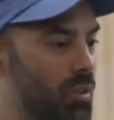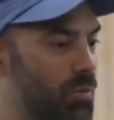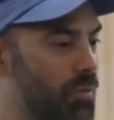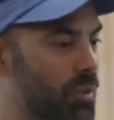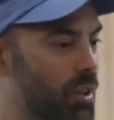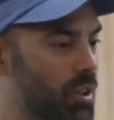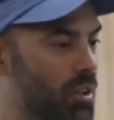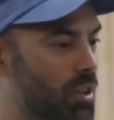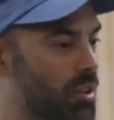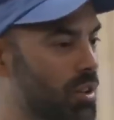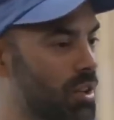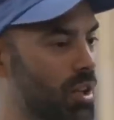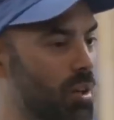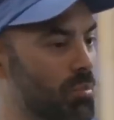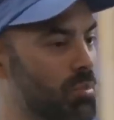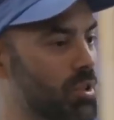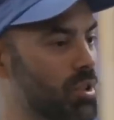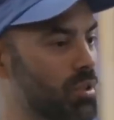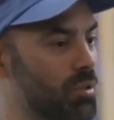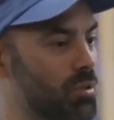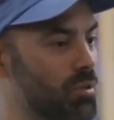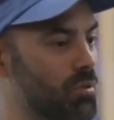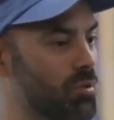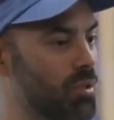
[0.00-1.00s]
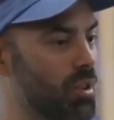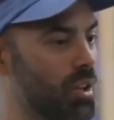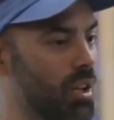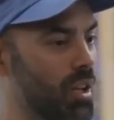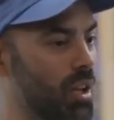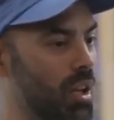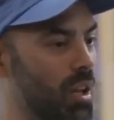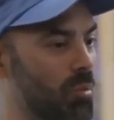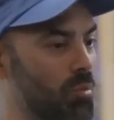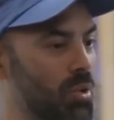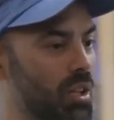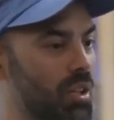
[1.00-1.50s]
hilfiger come to you
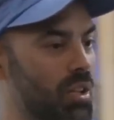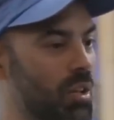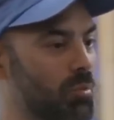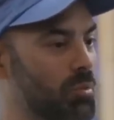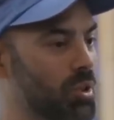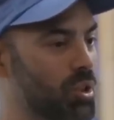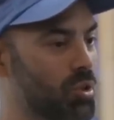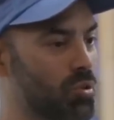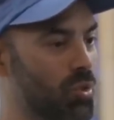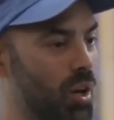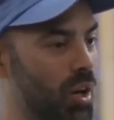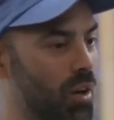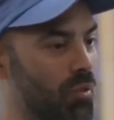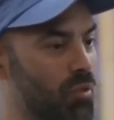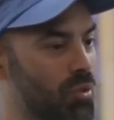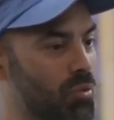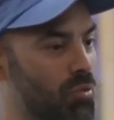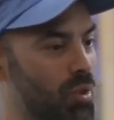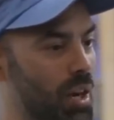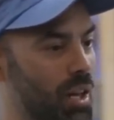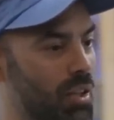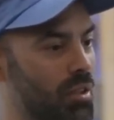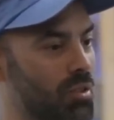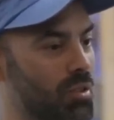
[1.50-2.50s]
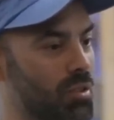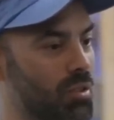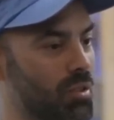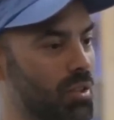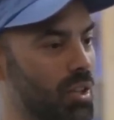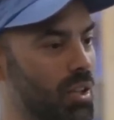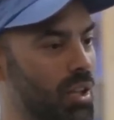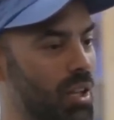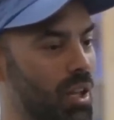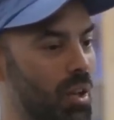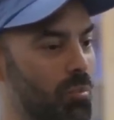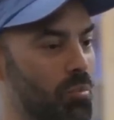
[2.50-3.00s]
and become the creative
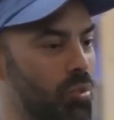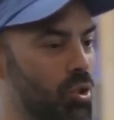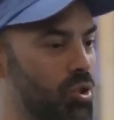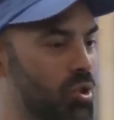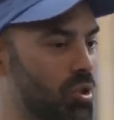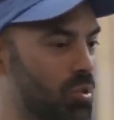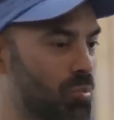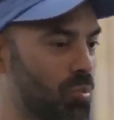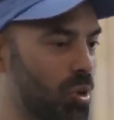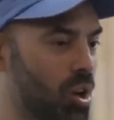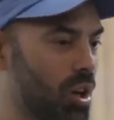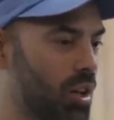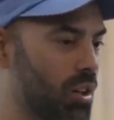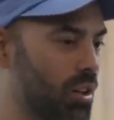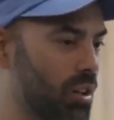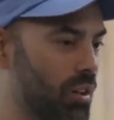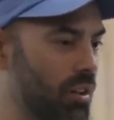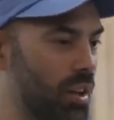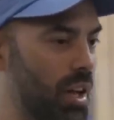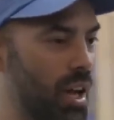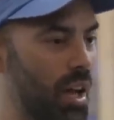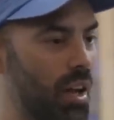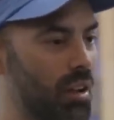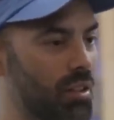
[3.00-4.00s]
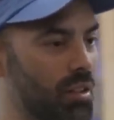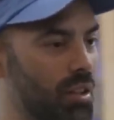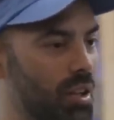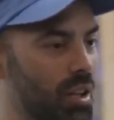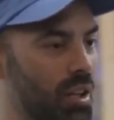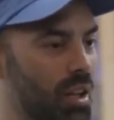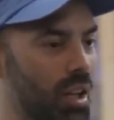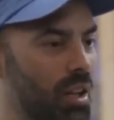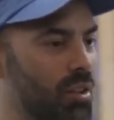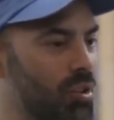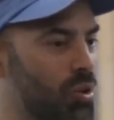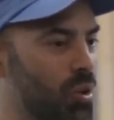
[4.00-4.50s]
director and put your mark on that
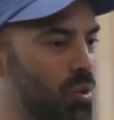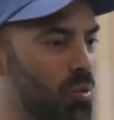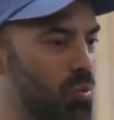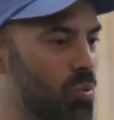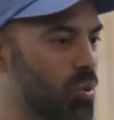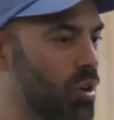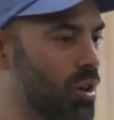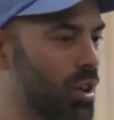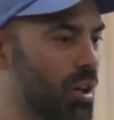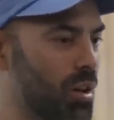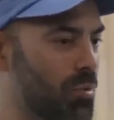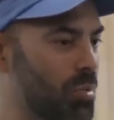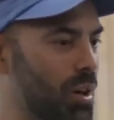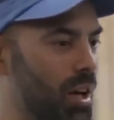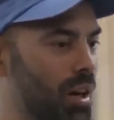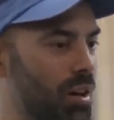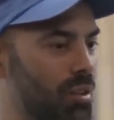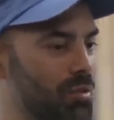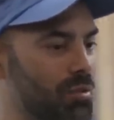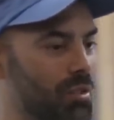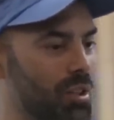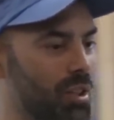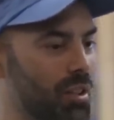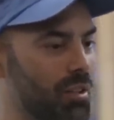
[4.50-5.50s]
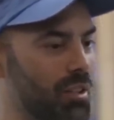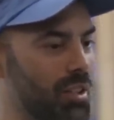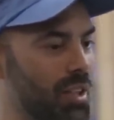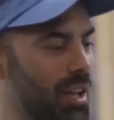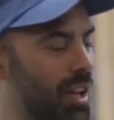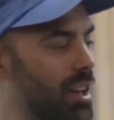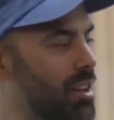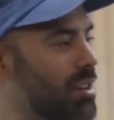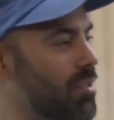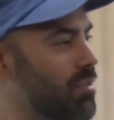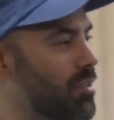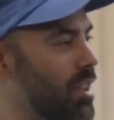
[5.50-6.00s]
and don't worry about
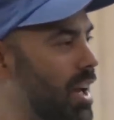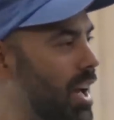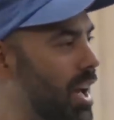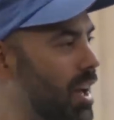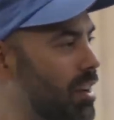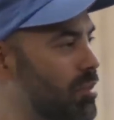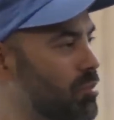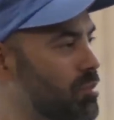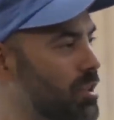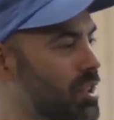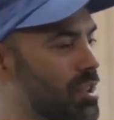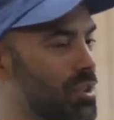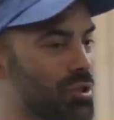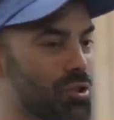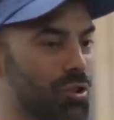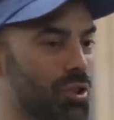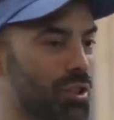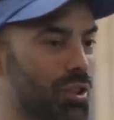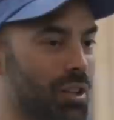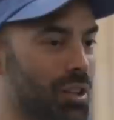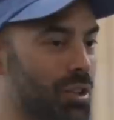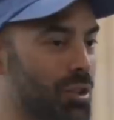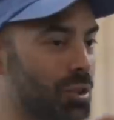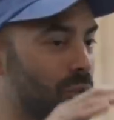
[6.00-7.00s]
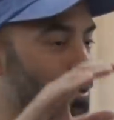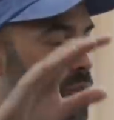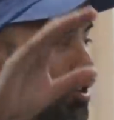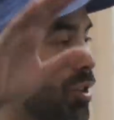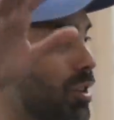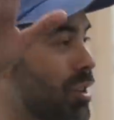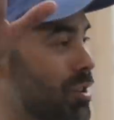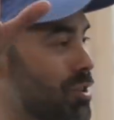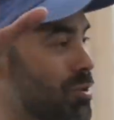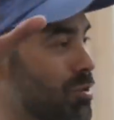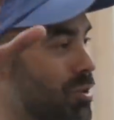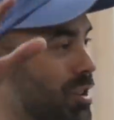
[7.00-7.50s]
the end of that because you're going to go
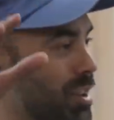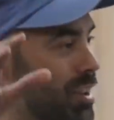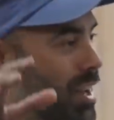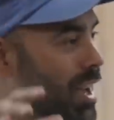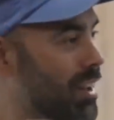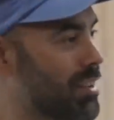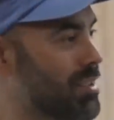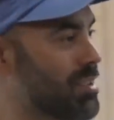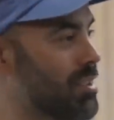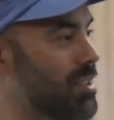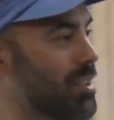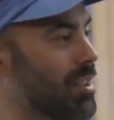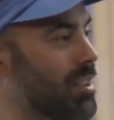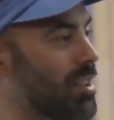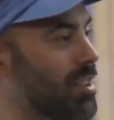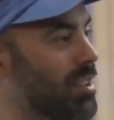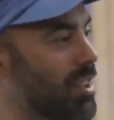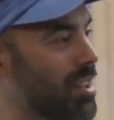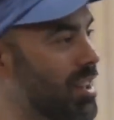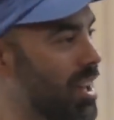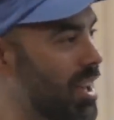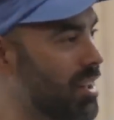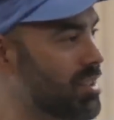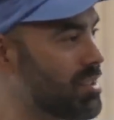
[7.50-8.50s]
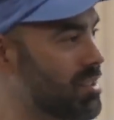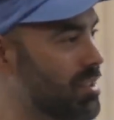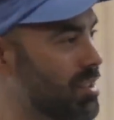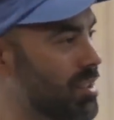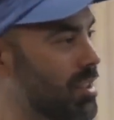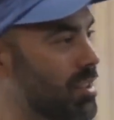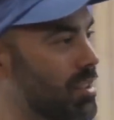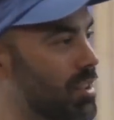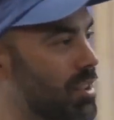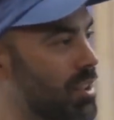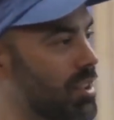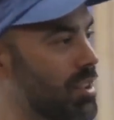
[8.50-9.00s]
on and do the next thing and the next
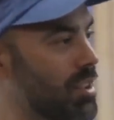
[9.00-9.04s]
thing